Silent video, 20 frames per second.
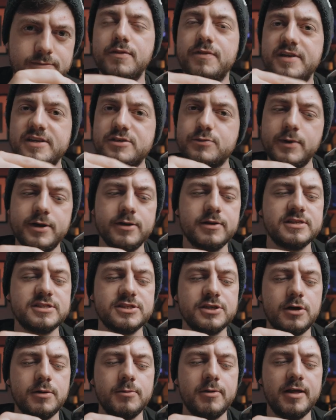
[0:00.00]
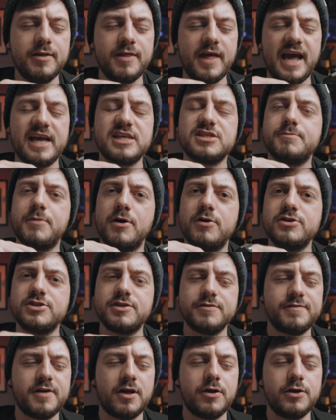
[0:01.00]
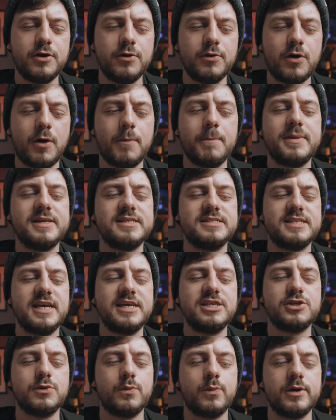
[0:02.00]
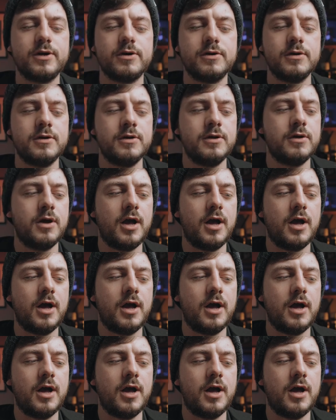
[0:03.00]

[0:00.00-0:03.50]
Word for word: This wheel is normally the exposure value compensation wheel.